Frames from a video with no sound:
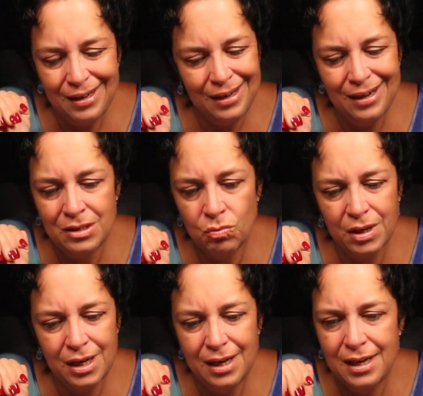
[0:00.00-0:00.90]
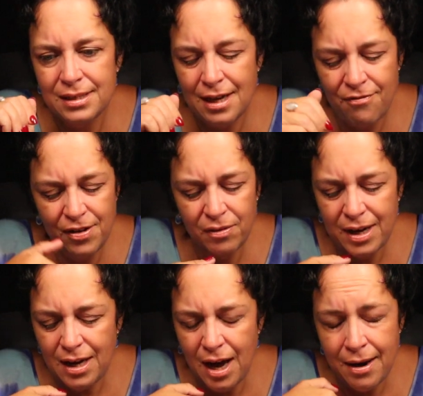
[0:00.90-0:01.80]
it is what it is. I feel
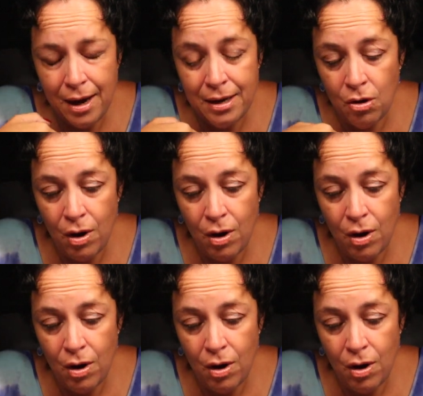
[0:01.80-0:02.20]
like, you know,